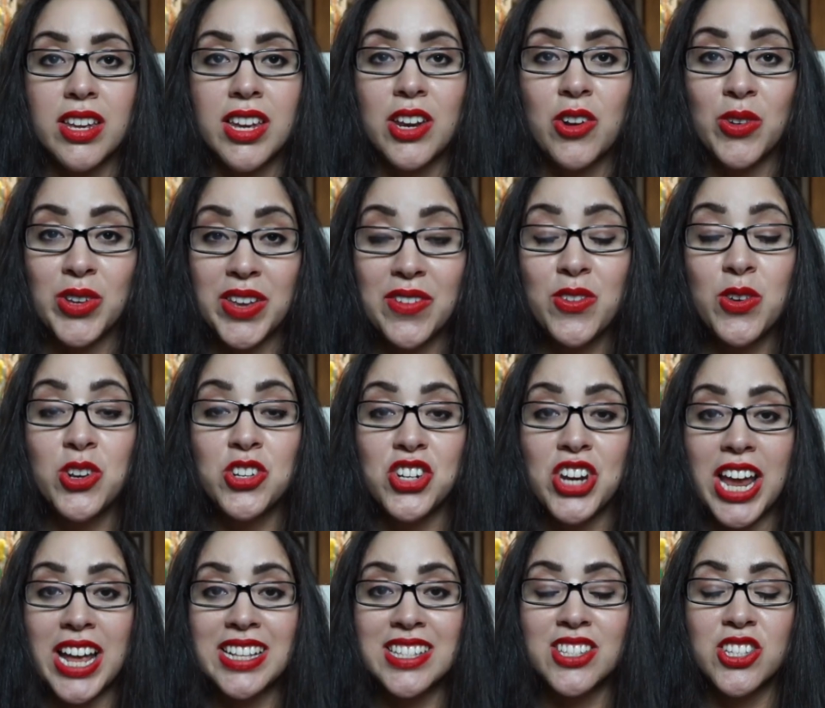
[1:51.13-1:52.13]
It'll give you a
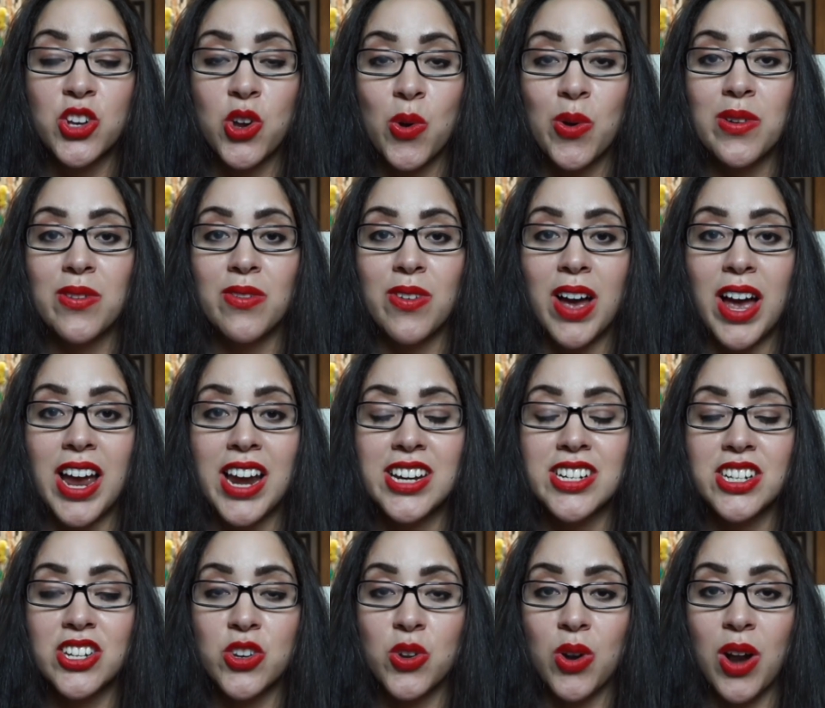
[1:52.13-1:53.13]
chance to go and
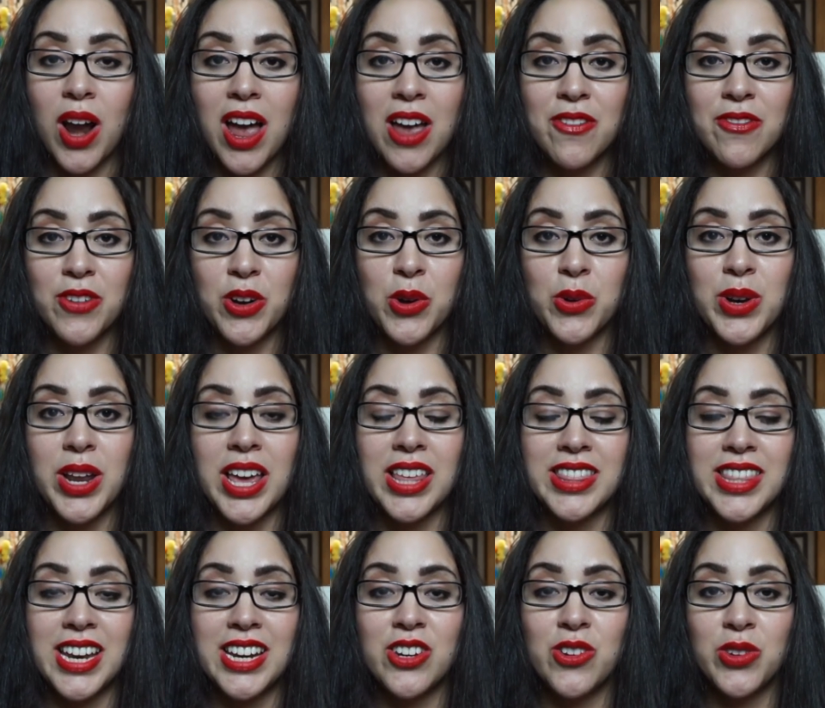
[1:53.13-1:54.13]
find your iPhone,
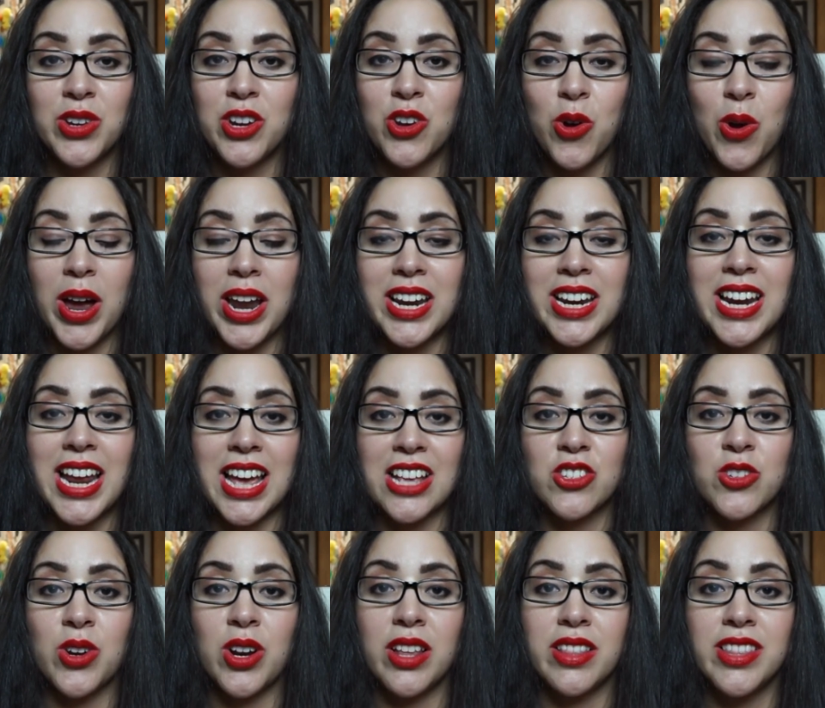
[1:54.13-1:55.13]
and then you can go ahead and
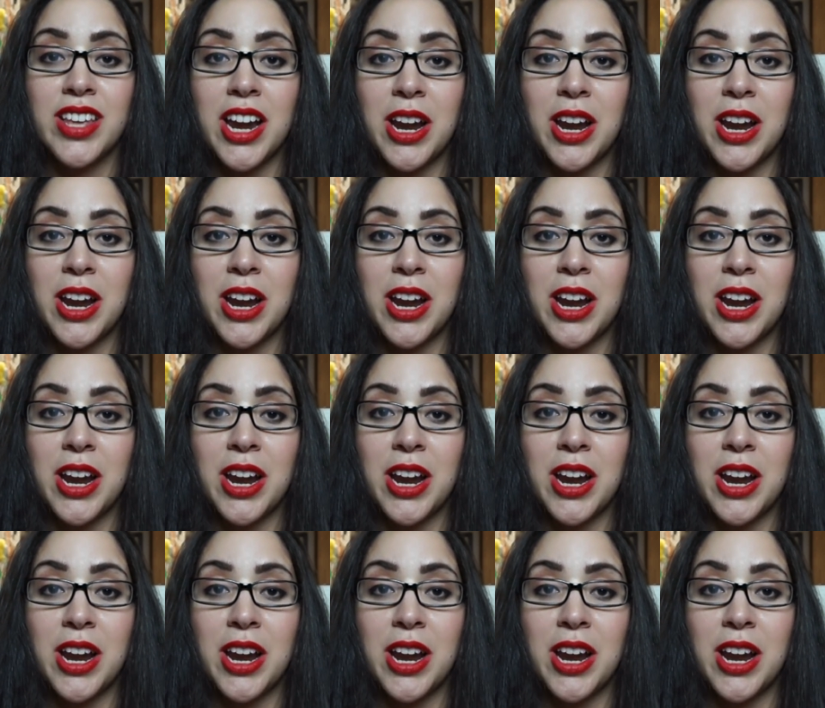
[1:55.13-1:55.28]
answer it on